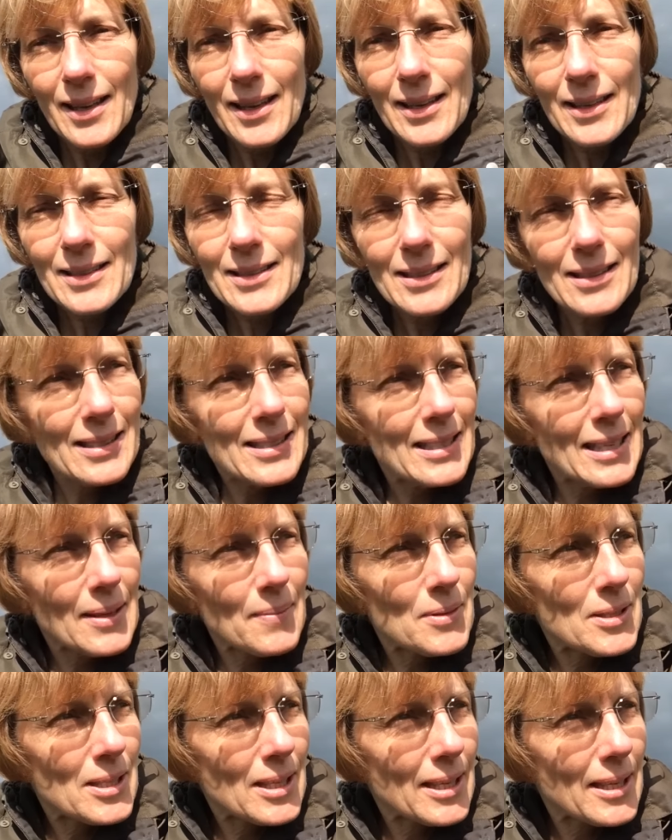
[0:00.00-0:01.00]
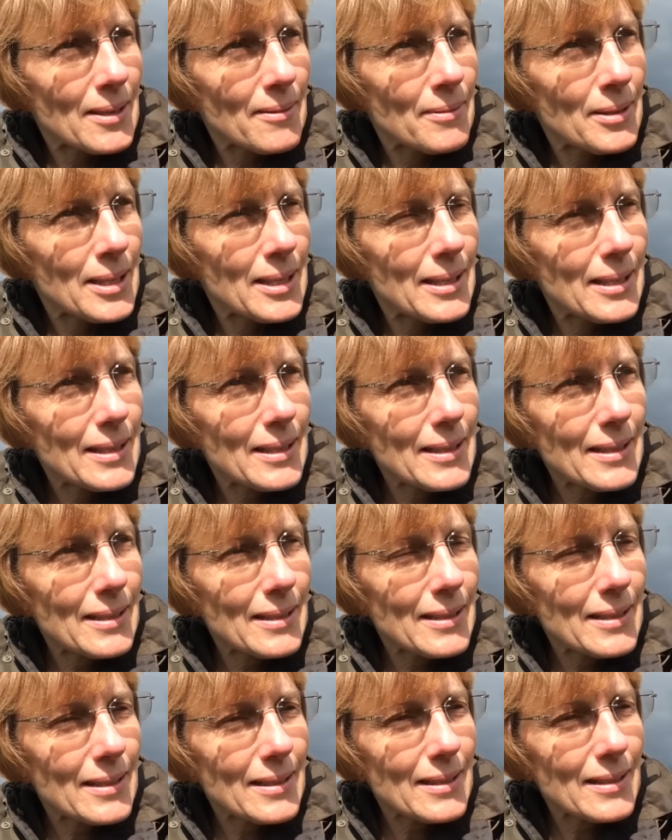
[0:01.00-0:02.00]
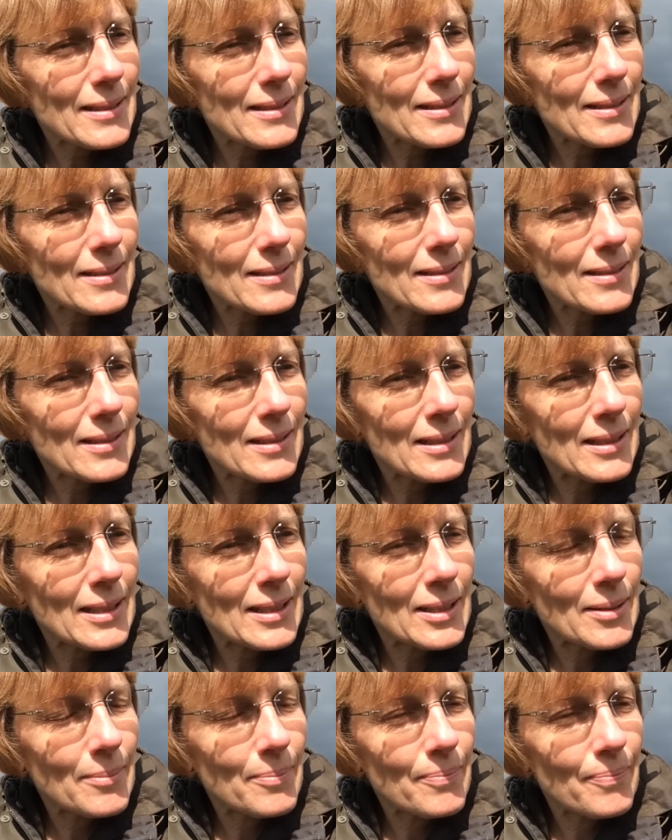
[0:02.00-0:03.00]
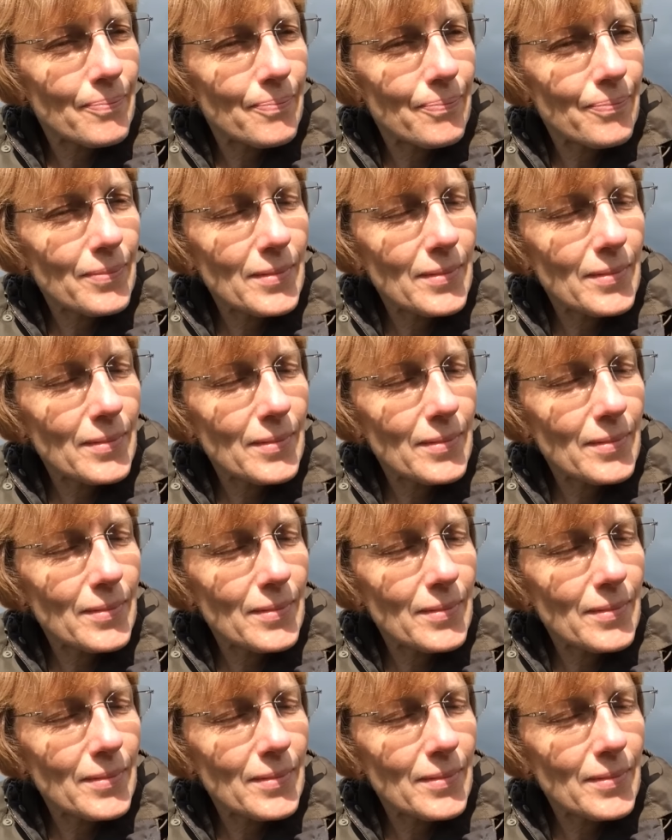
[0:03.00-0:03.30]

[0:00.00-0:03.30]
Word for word: And at the same time, um,